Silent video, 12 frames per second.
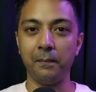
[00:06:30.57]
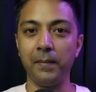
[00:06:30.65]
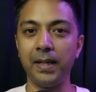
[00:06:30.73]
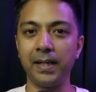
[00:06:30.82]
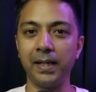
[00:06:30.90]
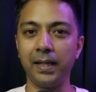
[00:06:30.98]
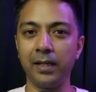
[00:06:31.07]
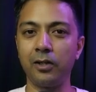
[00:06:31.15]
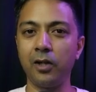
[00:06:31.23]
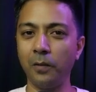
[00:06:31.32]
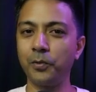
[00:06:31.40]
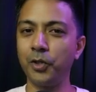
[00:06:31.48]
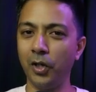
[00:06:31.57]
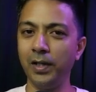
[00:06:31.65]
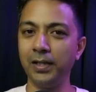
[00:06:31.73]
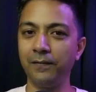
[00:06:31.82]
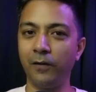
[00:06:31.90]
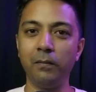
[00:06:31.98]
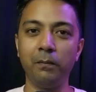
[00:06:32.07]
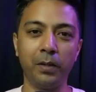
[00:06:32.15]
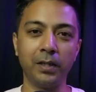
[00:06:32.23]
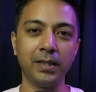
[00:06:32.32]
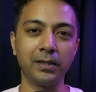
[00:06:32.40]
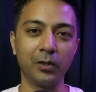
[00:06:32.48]
making it top choice for
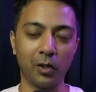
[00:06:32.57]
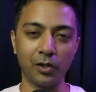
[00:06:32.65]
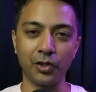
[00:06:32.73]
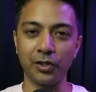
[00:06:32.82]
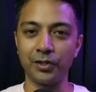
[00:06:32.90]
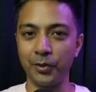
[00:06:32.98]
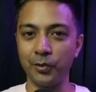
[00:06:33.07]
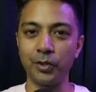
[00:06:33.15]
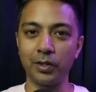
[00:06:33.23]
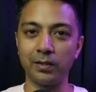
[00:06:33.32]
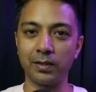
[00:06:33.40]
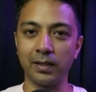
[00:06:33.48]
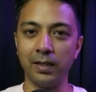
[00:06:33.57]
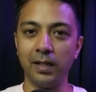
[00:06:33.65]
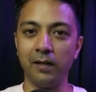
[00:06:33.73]
budget-conscious users.